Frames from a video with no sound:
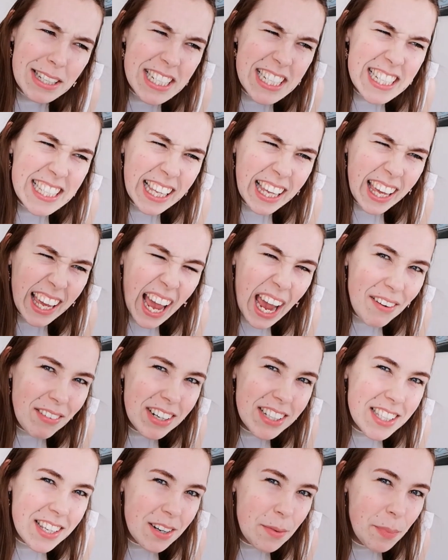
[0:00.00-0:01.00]
just thinking, I haven't really
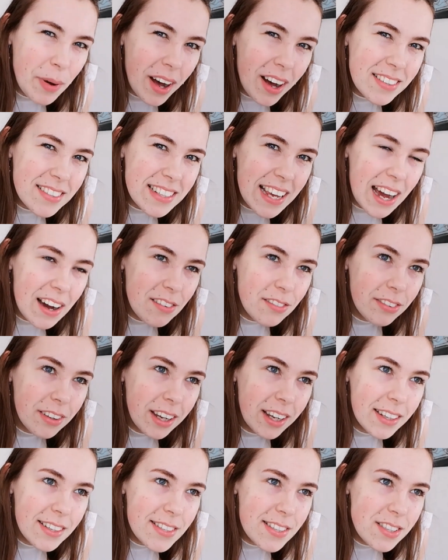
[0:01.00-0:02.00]
done a party
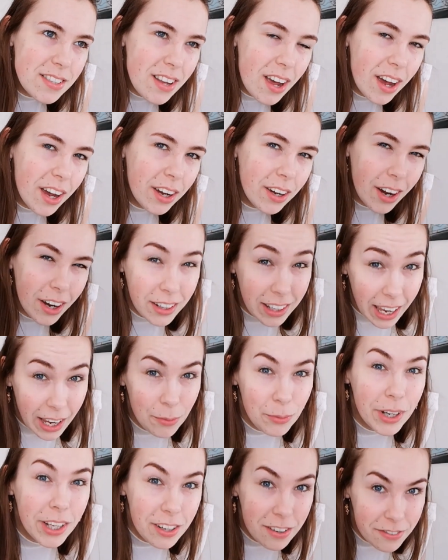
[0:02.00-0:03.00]
outfit, so okay,
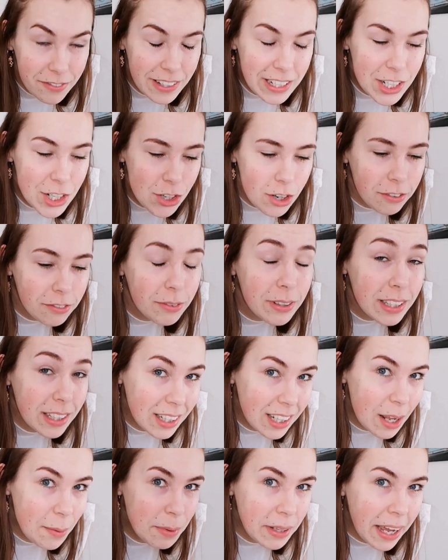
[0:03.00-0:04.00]
we're going to finish off with a
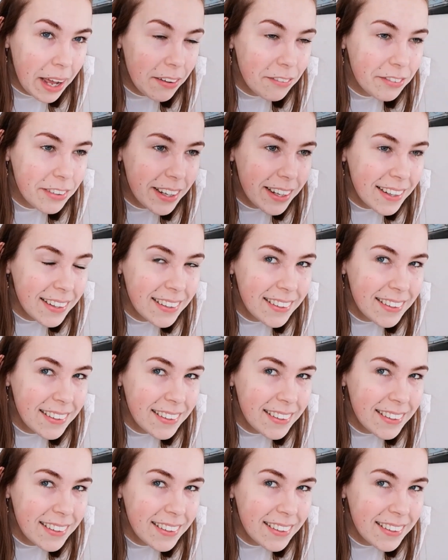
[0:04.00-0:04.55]
clubbing outfit.